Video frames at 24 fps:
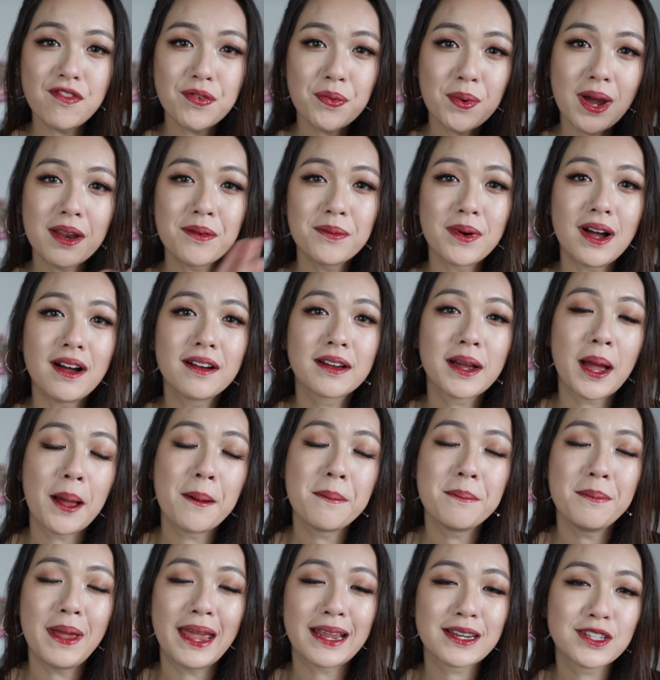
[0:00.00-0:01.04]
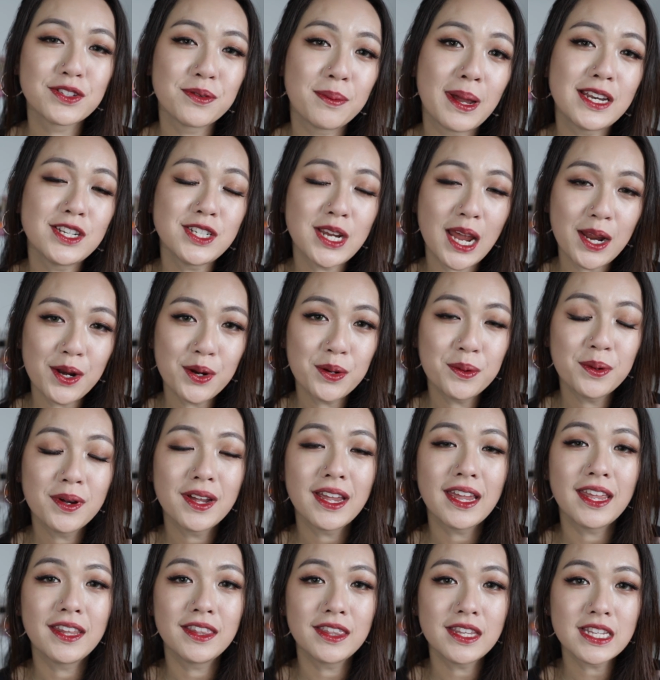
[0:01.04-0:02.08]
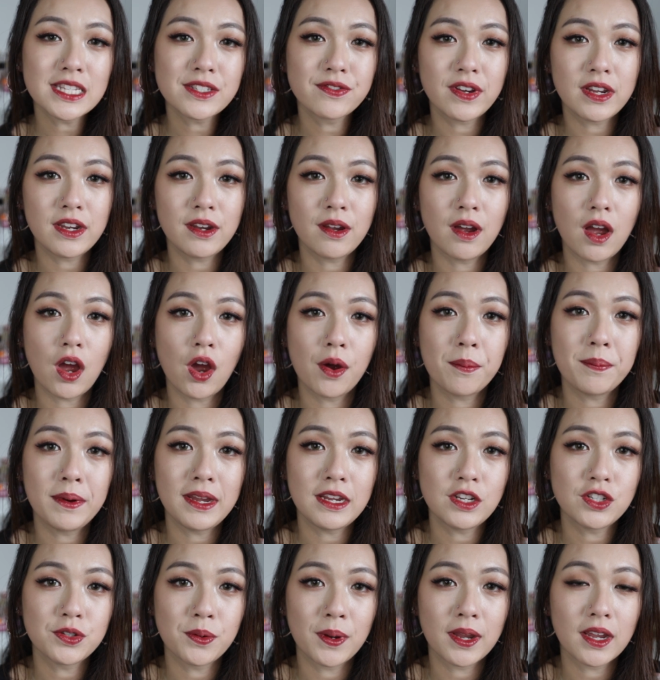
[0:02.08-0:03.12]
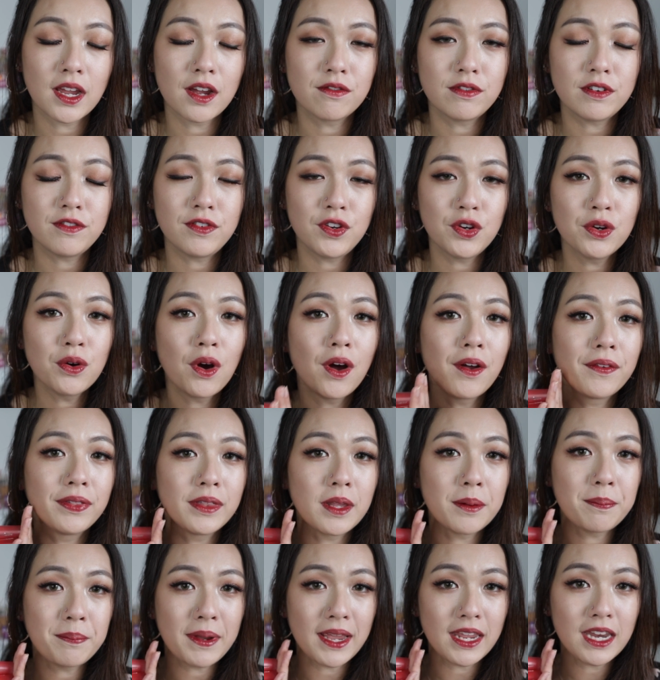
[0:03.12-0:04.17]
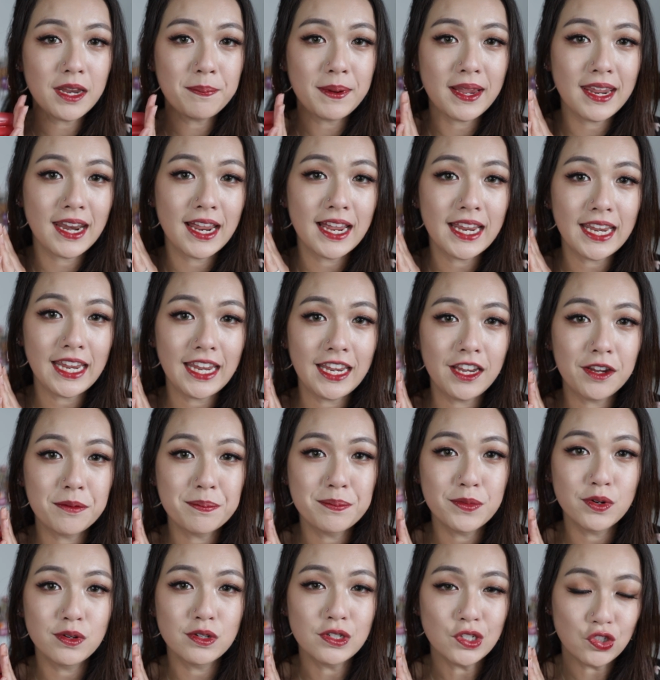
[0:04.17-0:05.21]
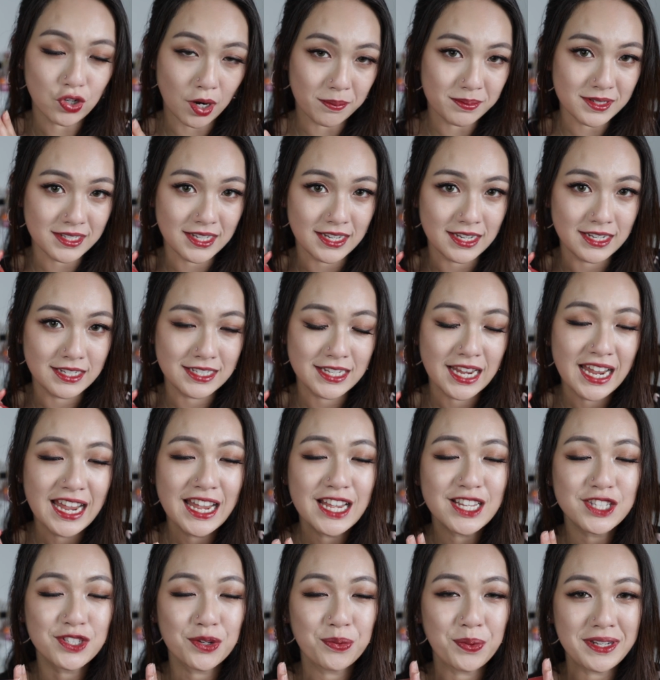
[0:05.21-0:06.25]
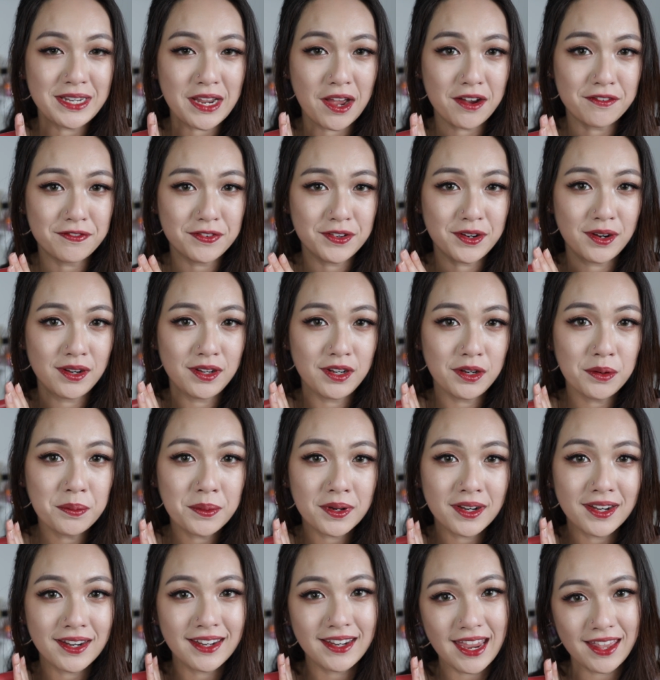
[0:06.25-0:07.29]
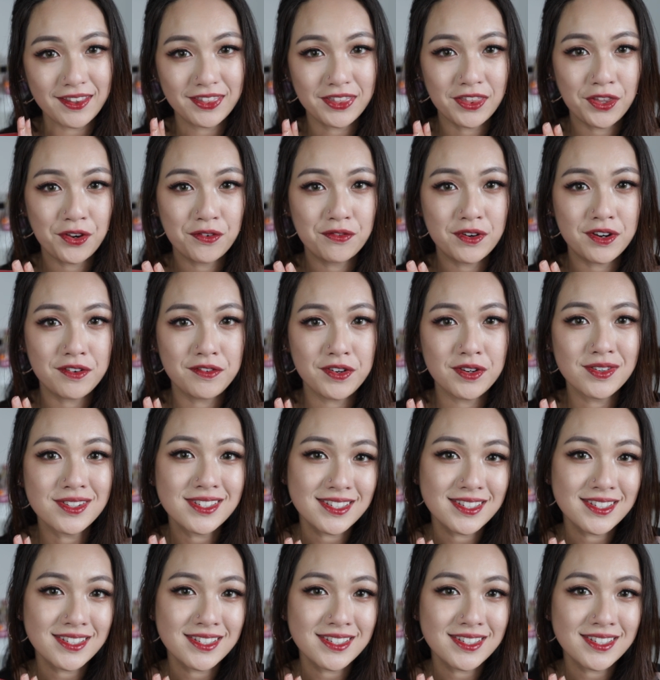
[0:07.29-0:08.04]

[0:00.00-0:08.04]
everyone, welcome back to my channel. In this video, I'll be doing a review on the PERIPERA Ink Mood Drop Tint. So without further ado, we're gonna get the review